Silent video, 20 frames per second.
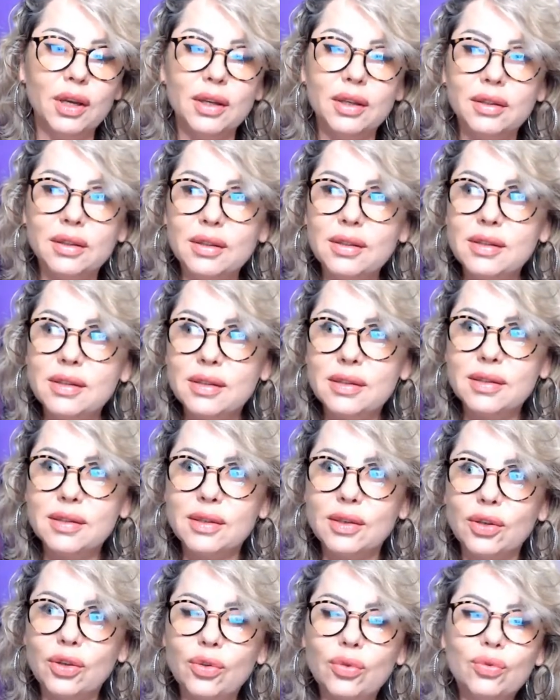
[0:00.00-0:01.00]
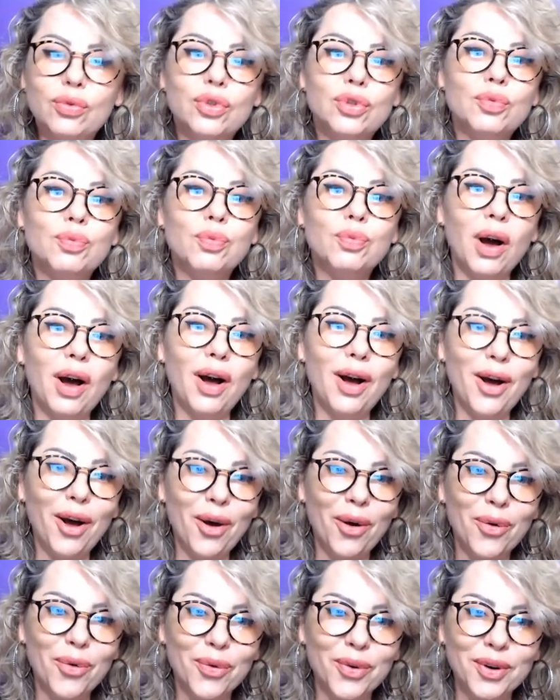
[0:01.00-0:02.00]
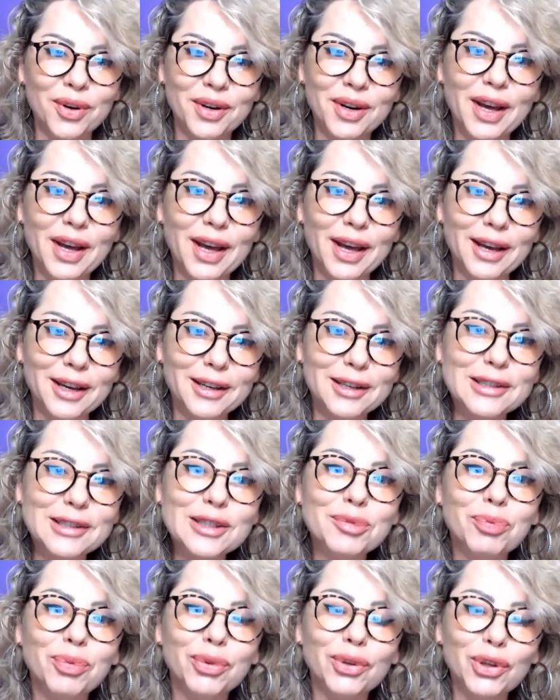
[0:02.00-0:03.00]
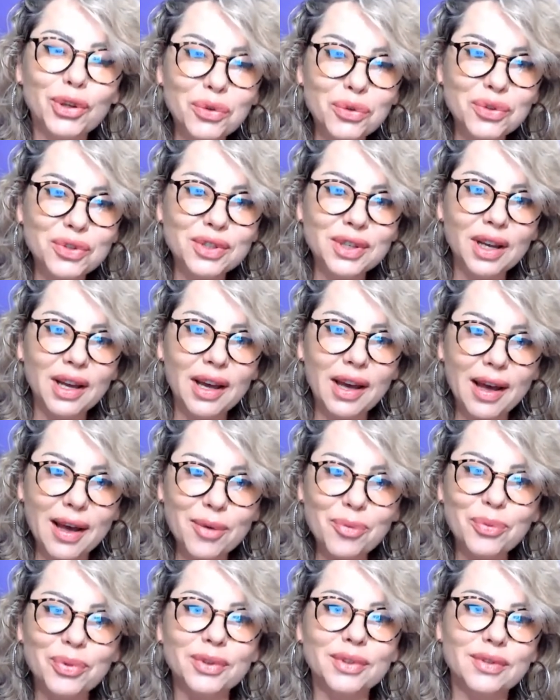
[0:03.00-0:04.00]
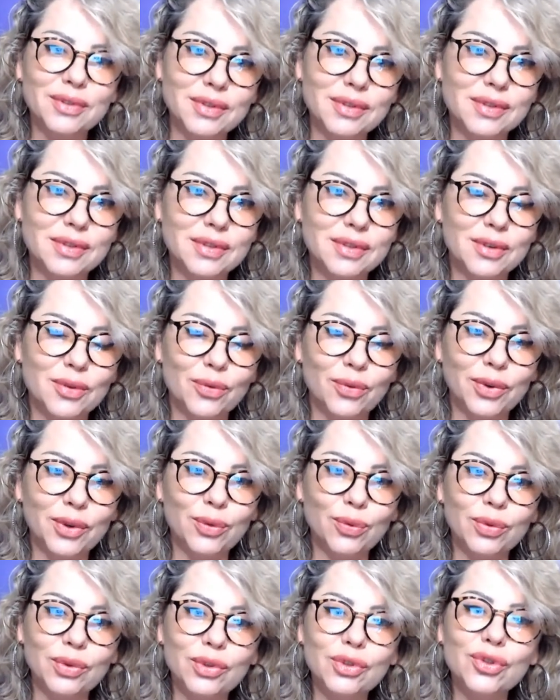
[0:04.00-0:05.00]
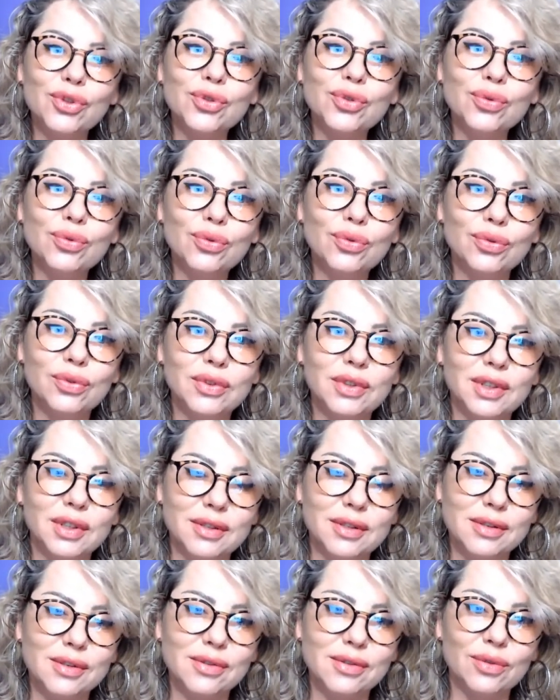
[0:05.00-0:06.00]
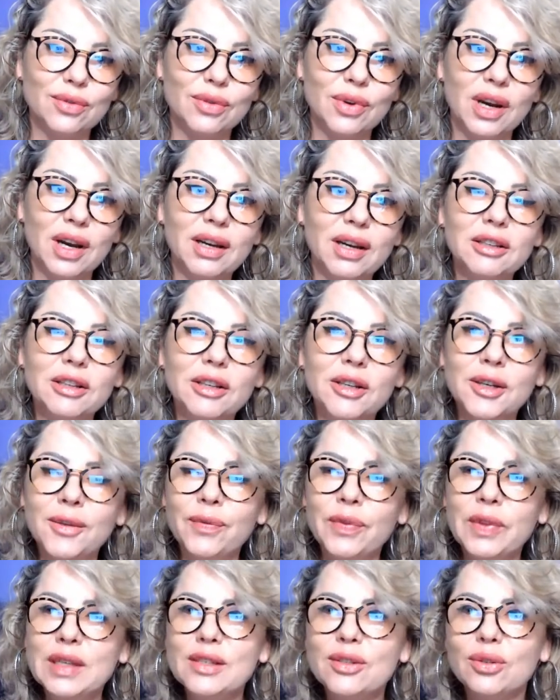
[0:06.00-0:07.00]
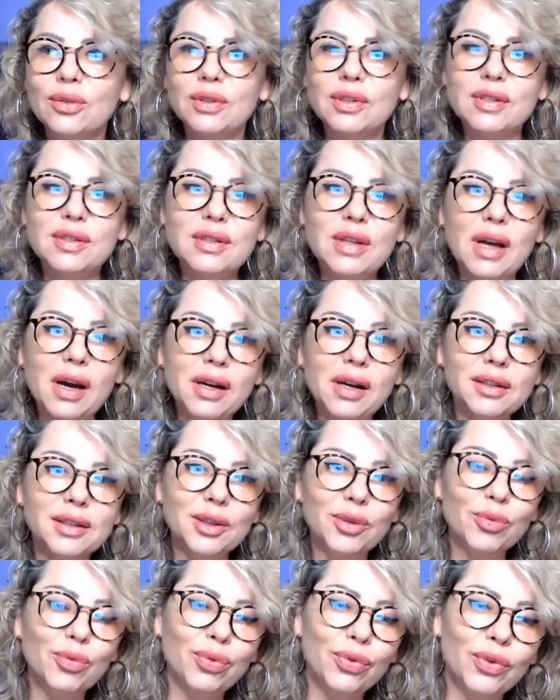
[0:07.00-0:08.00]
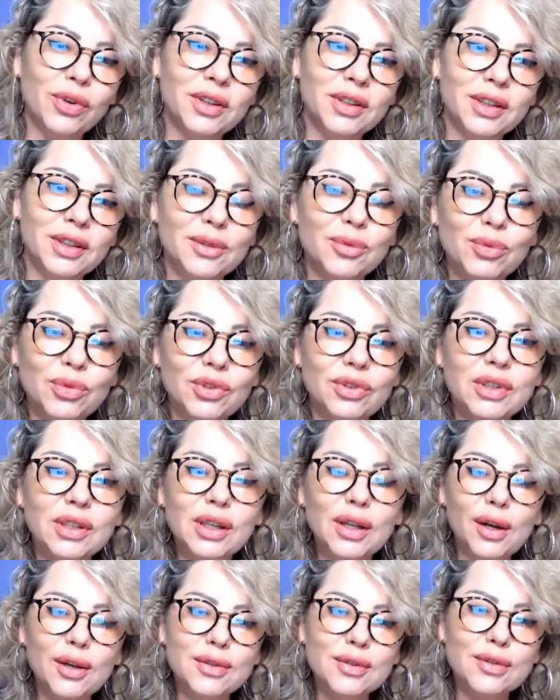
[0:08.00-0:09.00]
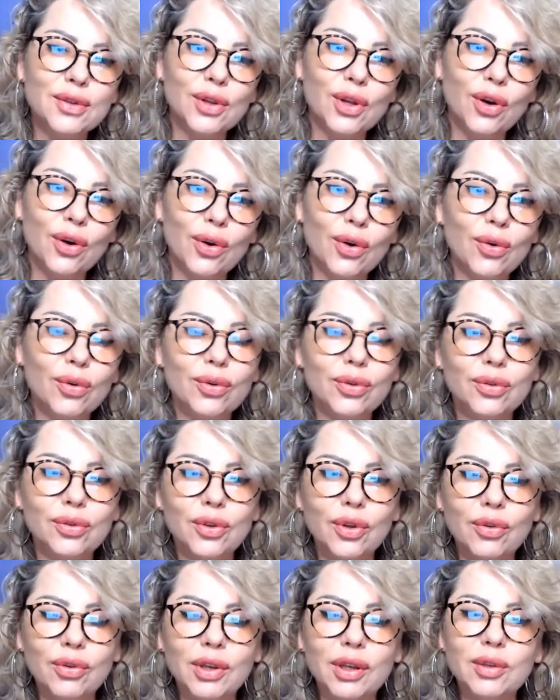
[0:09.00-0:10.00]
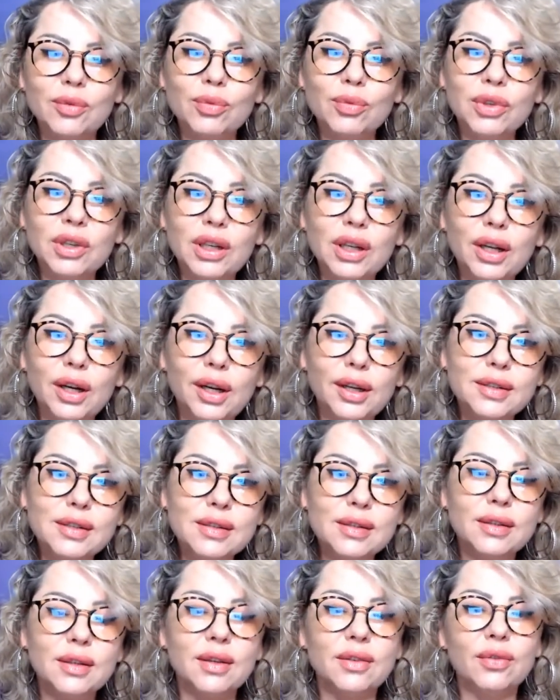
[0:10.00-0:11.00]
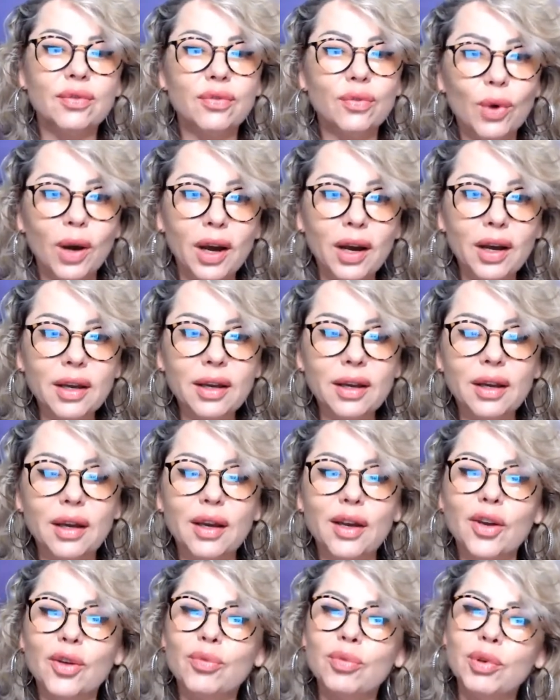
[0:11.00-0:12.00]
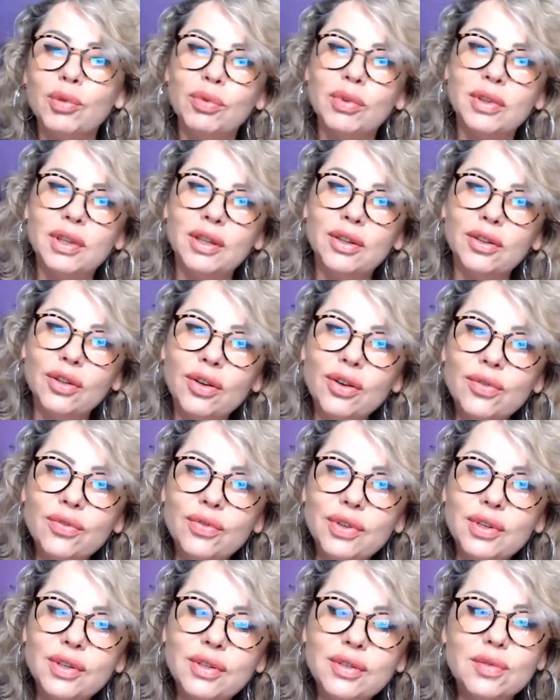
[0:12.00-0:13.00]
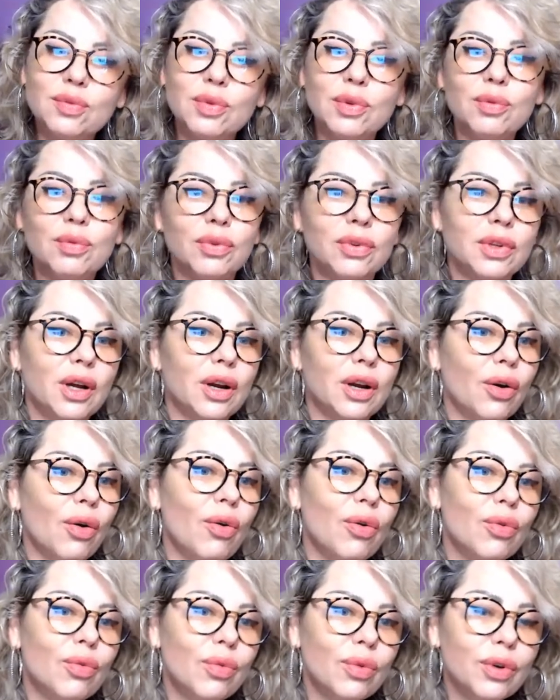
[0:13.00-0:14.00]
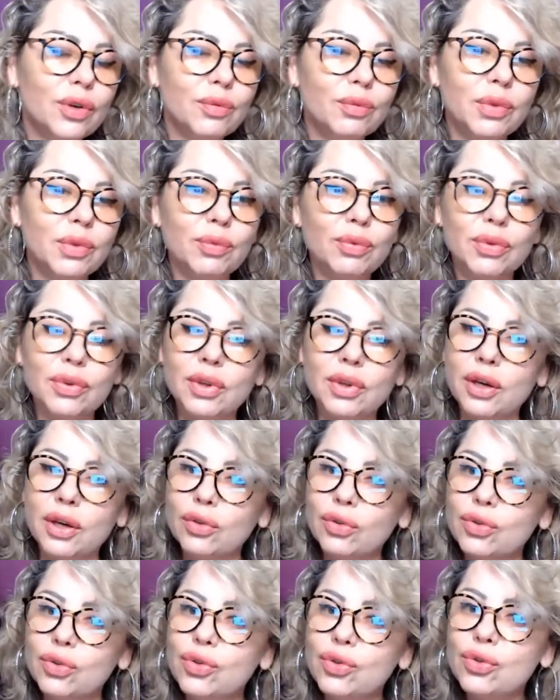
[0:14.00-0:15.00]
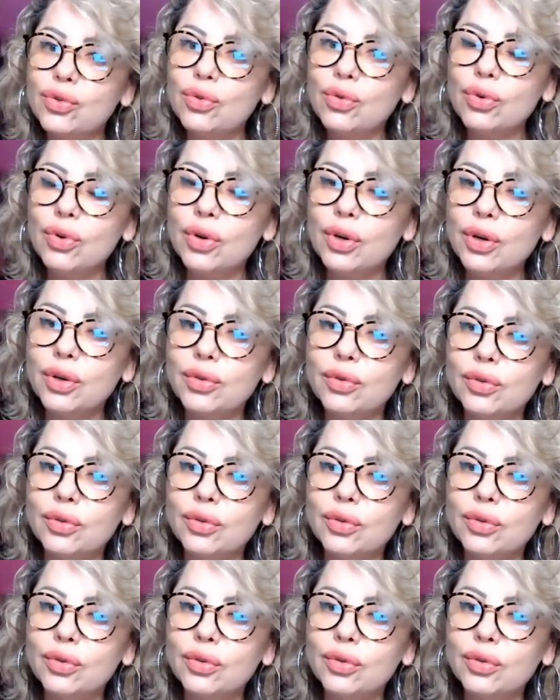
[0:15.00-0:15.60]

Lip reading: This is a huge power explosion happens when we shoot this, right? So the starting point can be really slow, can be really stiff. Why? People are nervous, people are awkward, people are not sure,